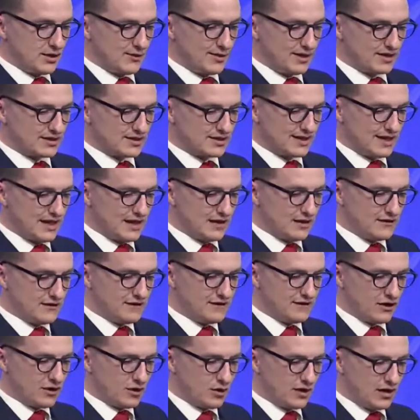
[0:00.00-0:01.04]
I know we got the county
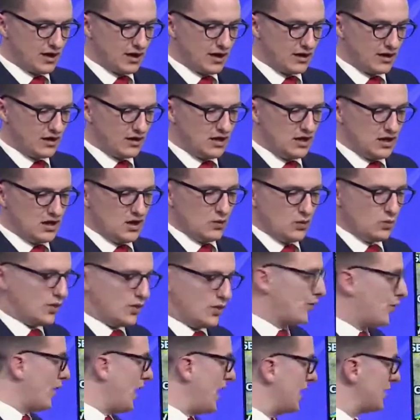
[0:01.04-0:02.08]
fair going on.
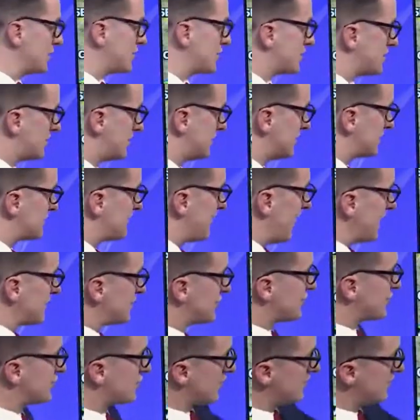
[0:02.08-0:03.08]
We'll watch this batch